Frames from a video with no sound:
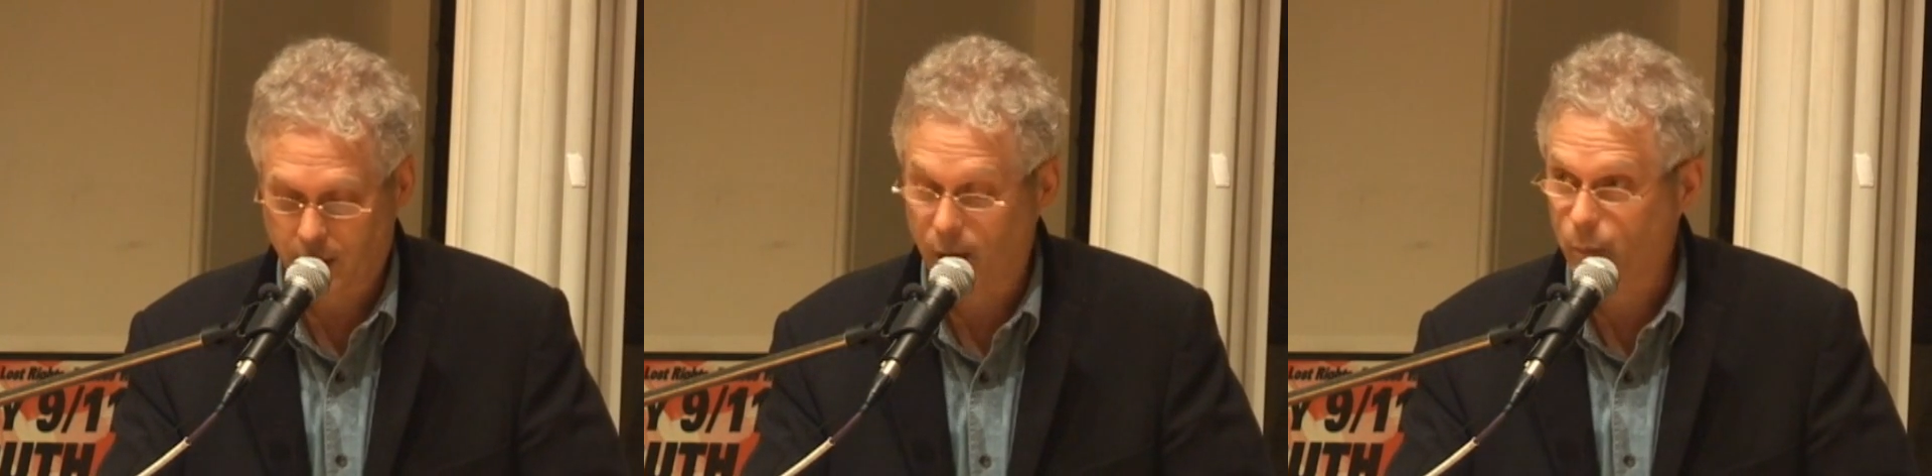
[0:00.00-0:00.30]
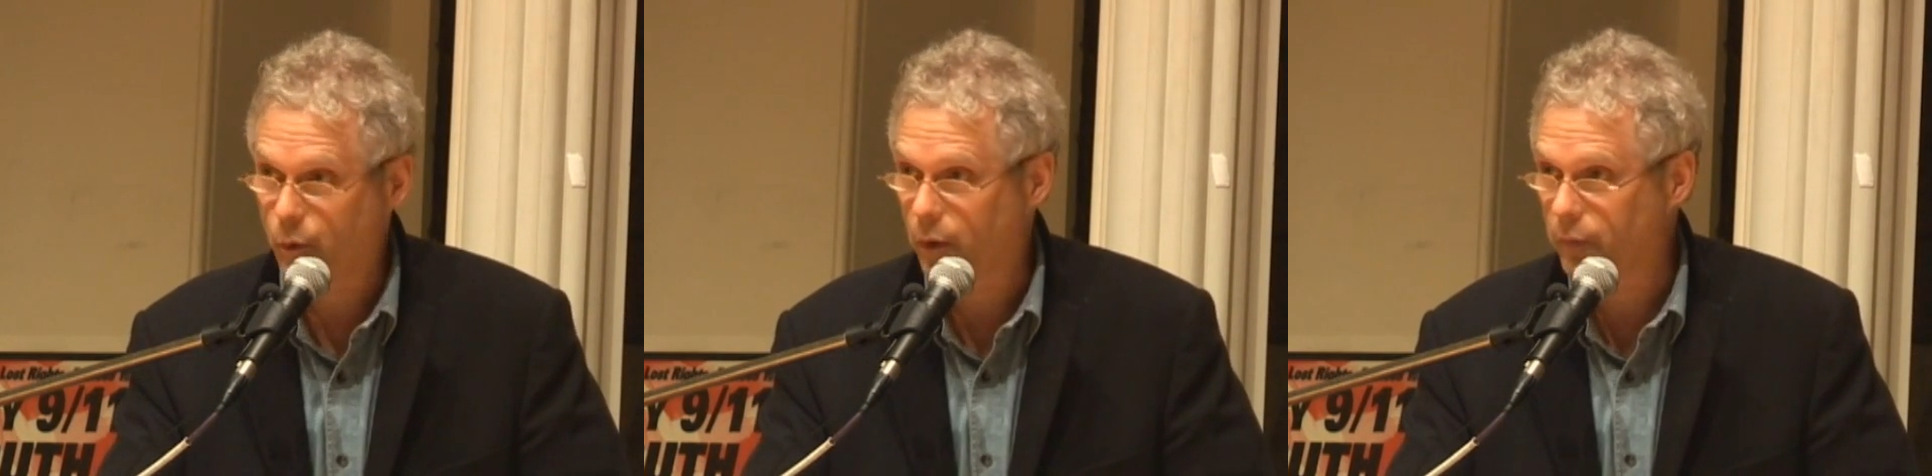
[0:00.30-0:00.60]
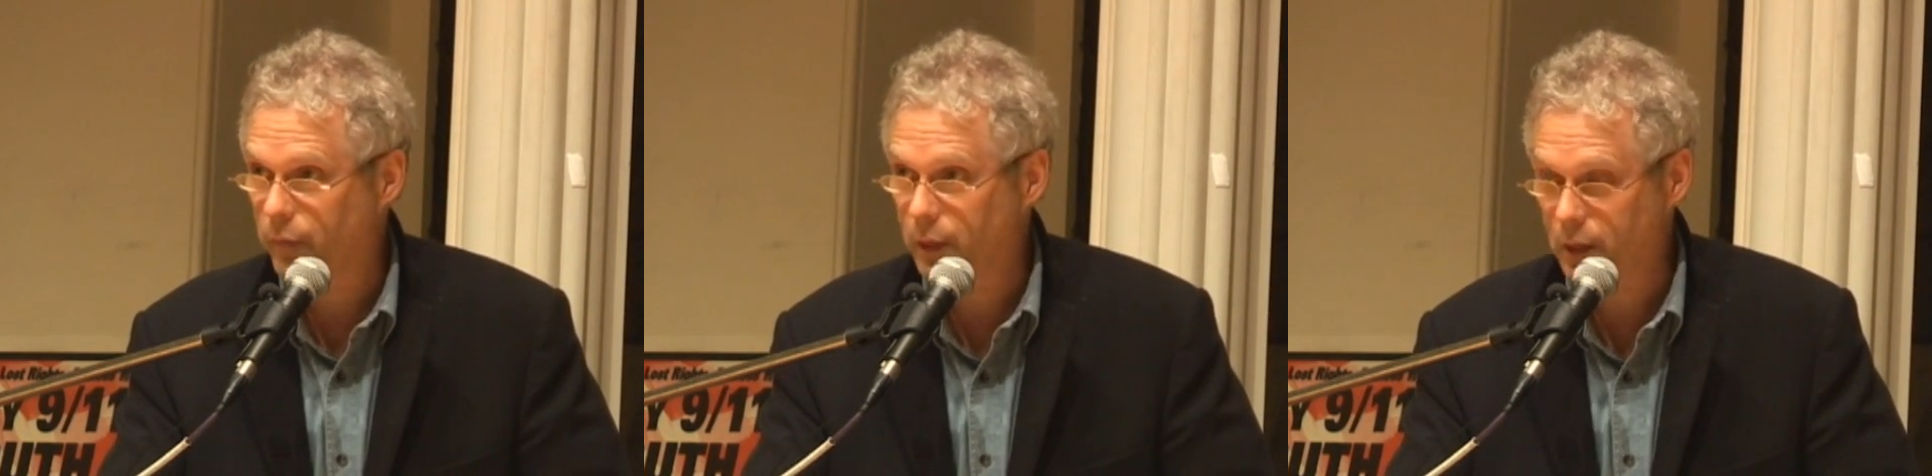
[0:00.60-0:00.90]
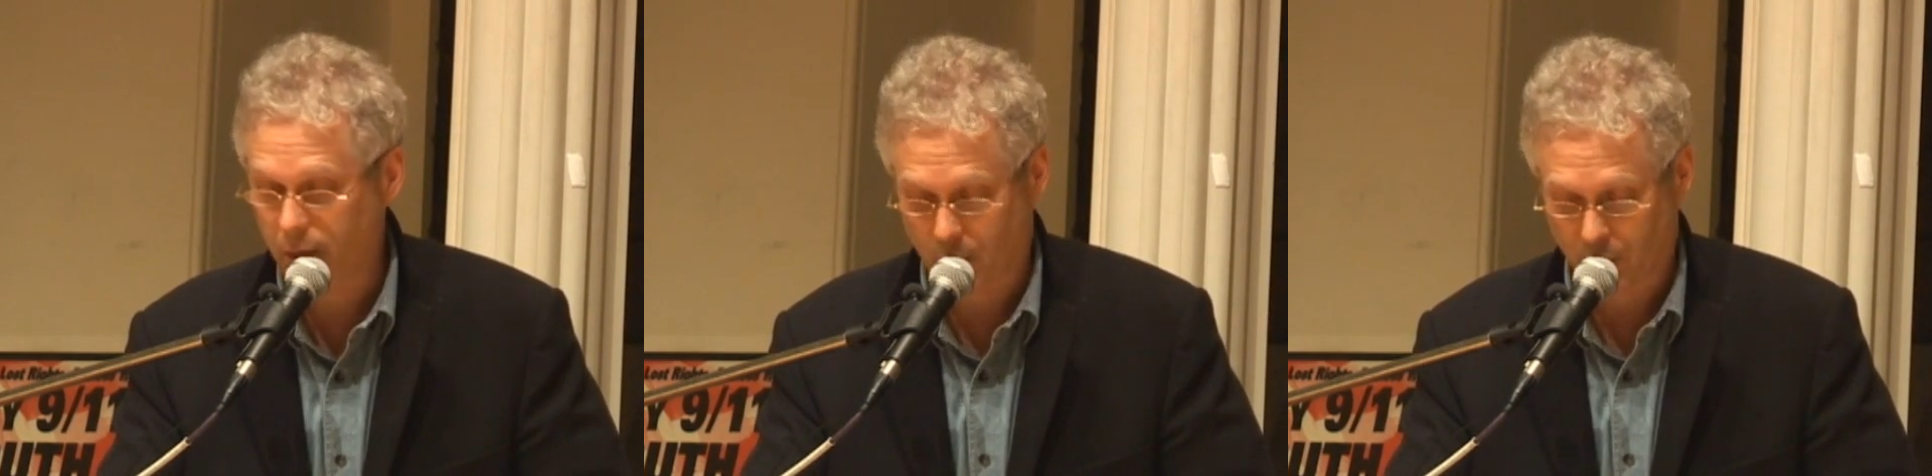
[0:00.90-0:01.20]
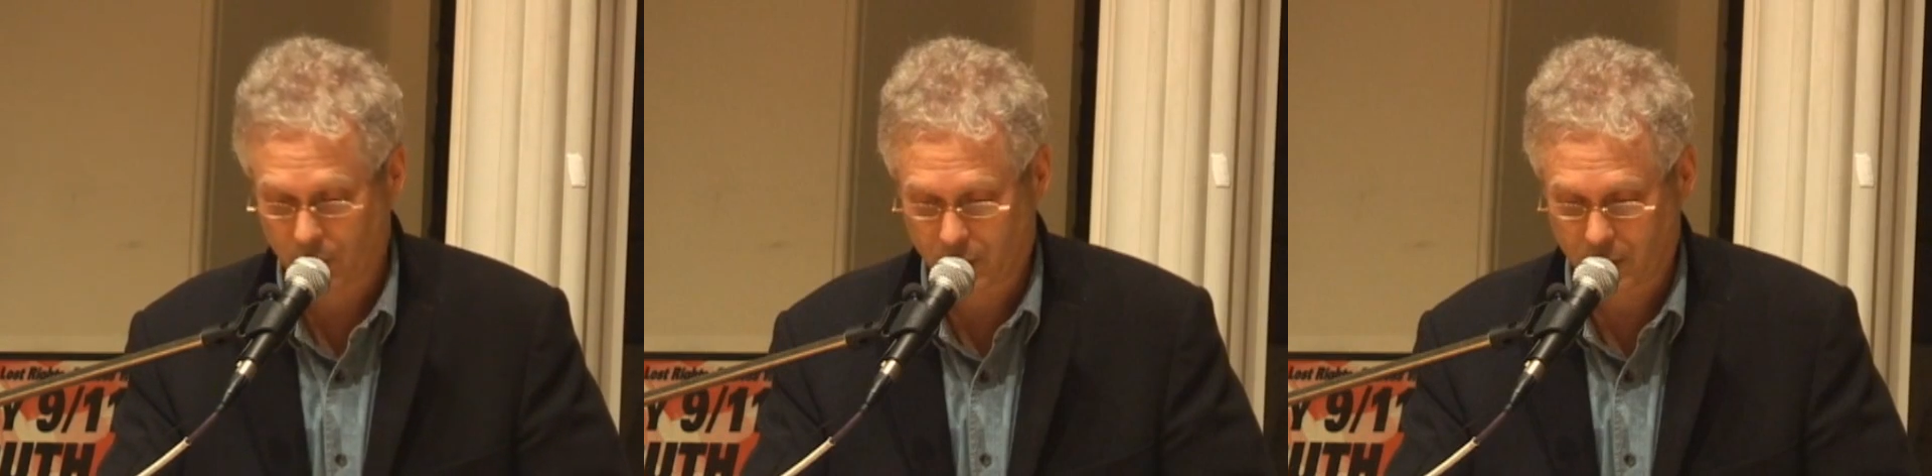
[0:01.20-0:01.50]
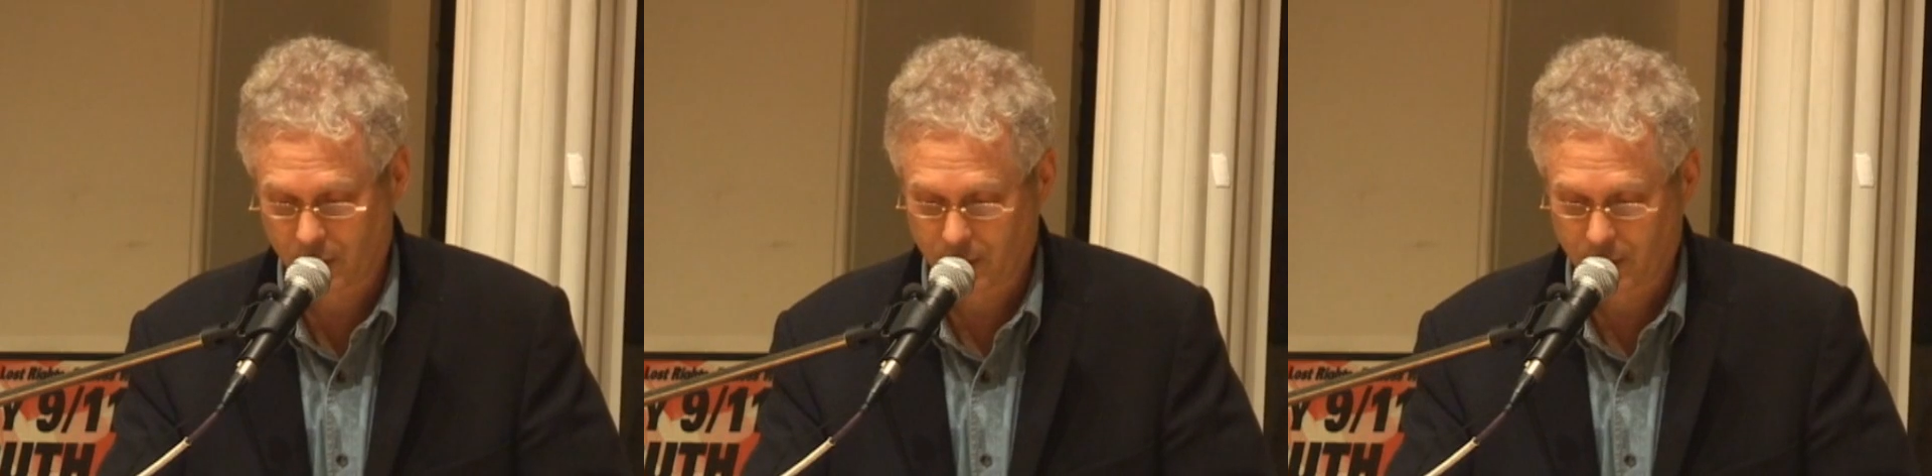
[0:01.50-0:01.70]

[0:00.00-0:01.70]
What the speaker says: airport videos.